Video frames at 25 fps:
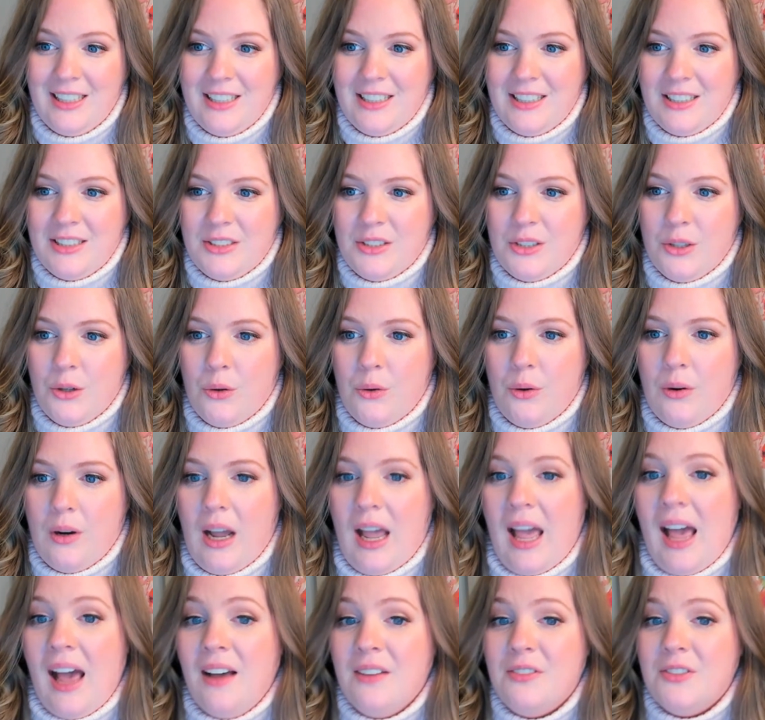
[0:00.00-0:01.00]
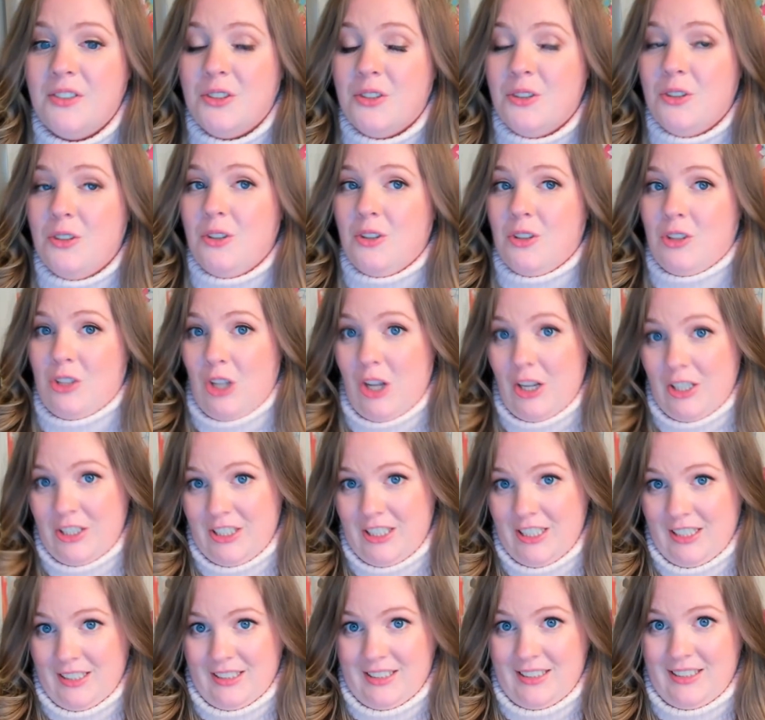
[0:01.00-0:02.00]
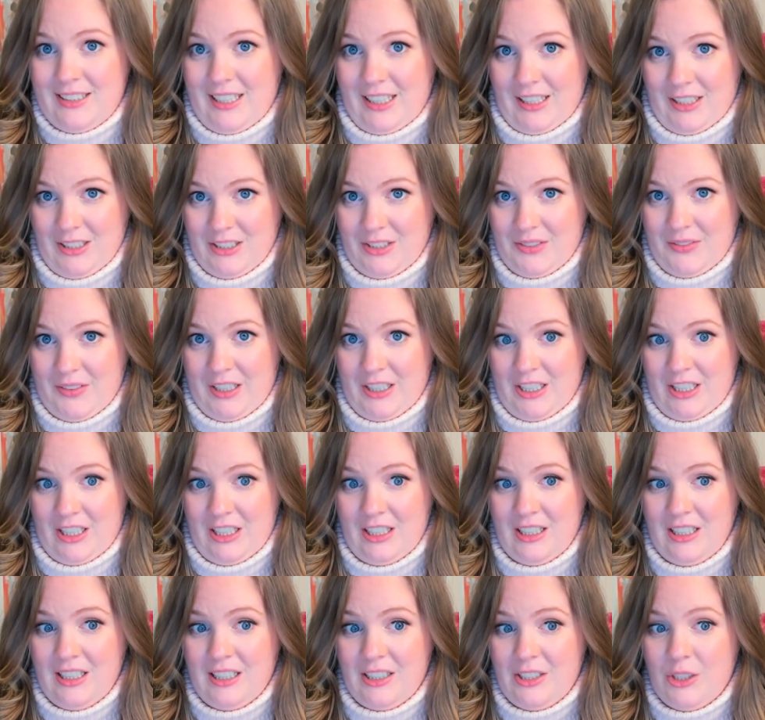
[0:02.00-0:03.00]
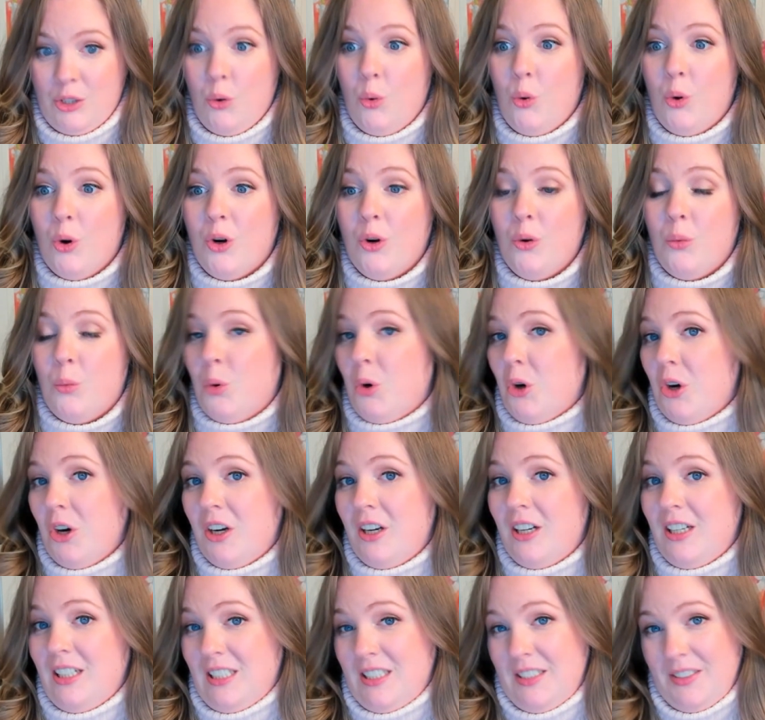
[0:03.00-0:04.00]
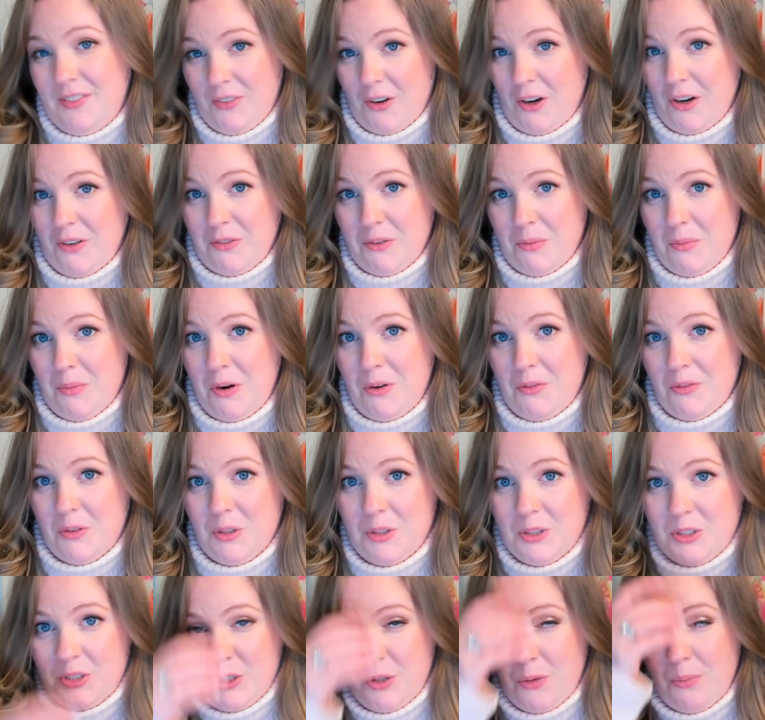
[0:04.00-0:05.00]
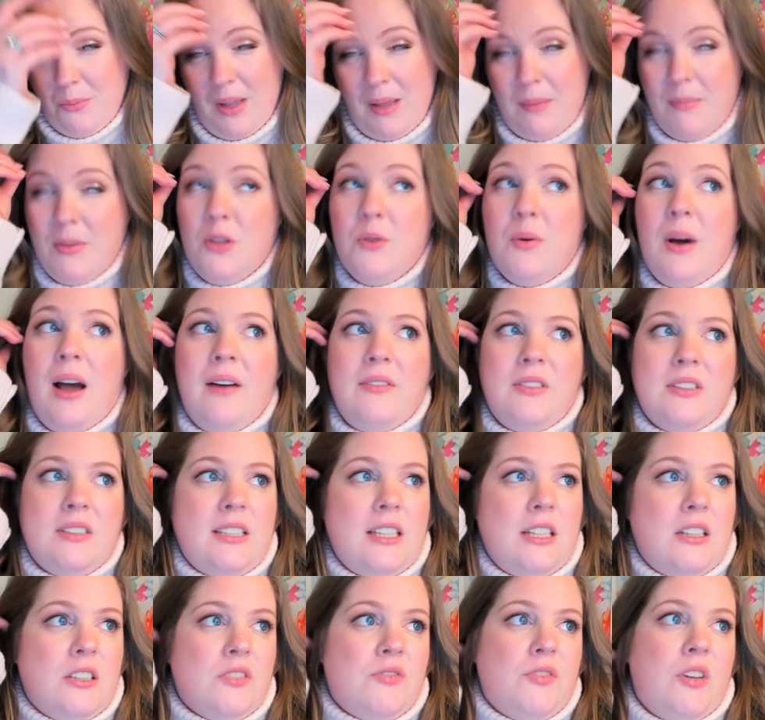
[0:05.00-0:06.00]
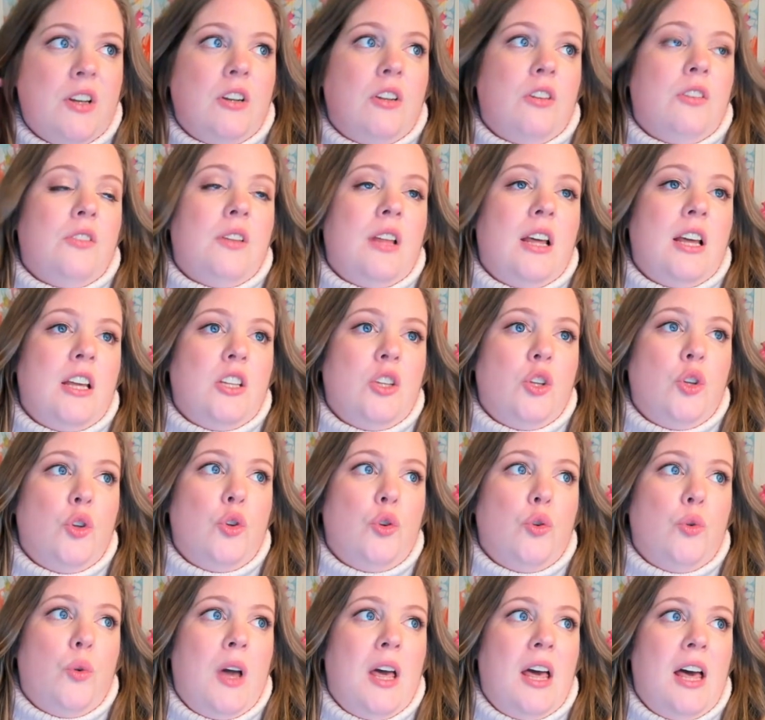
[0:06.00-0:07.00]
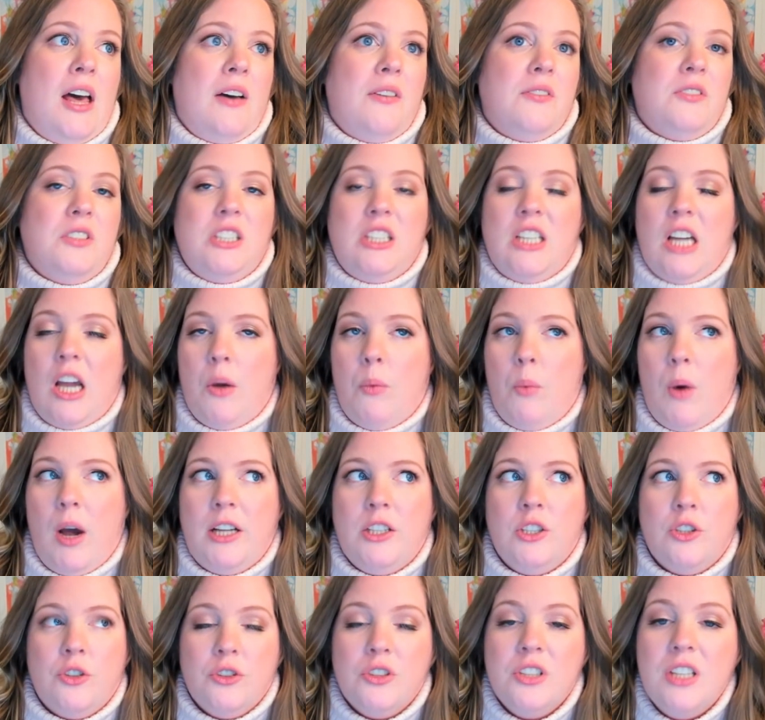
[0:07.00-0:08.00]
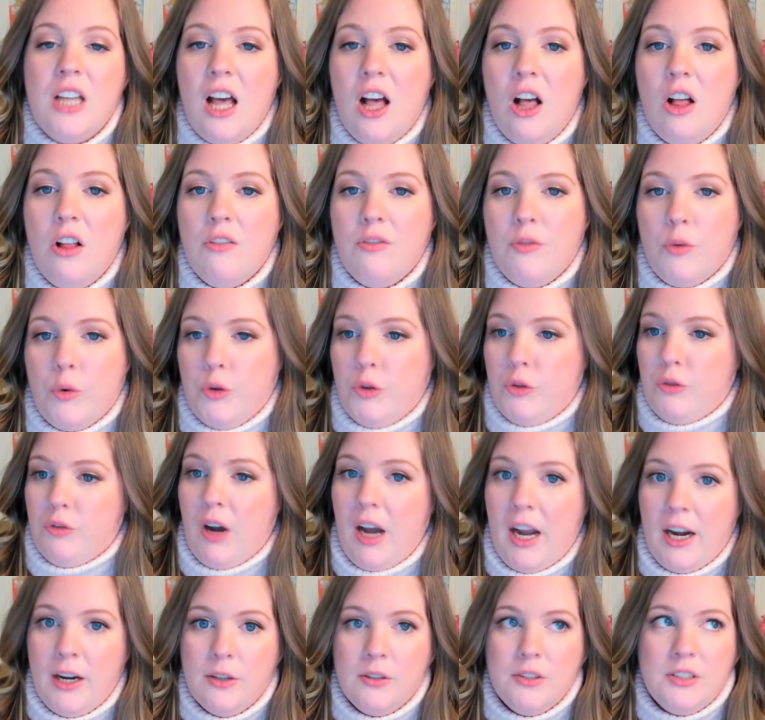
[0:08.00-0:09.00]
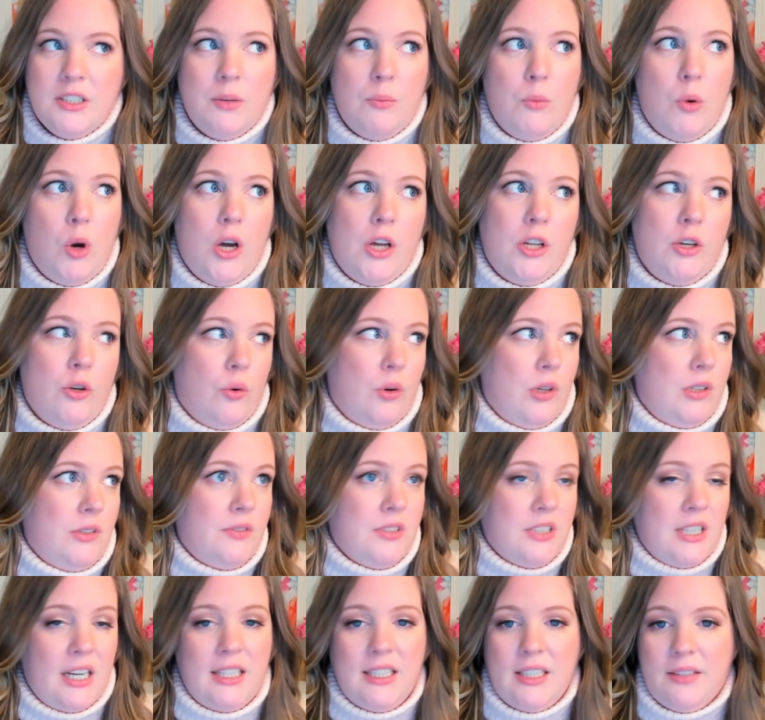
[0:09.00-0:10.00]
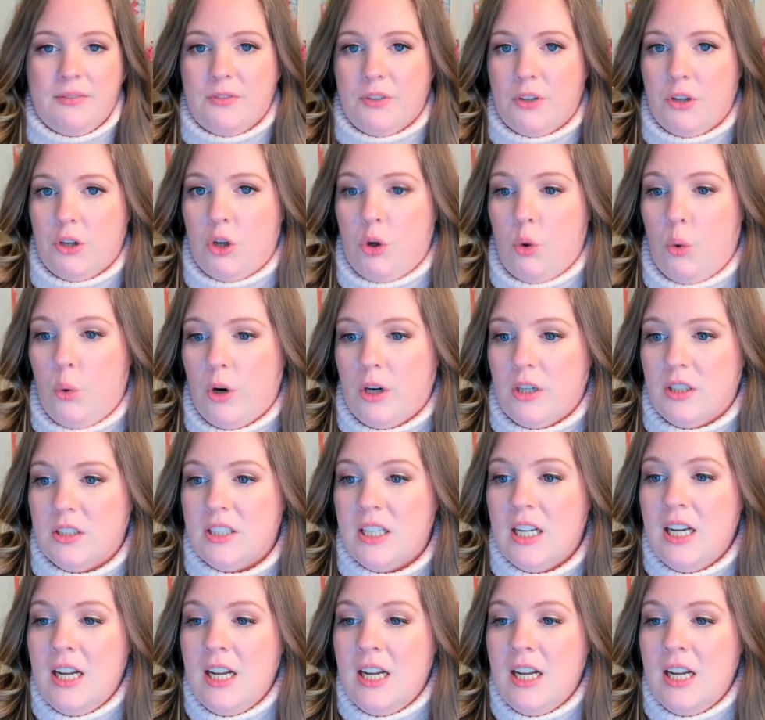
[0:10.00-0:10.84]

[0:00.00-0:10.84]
So after launching a sales funnel, your work is far from over. So maybe you have a sales funnel that you have DIY'd yourself, or you've hired someone, or you've signed up for a course,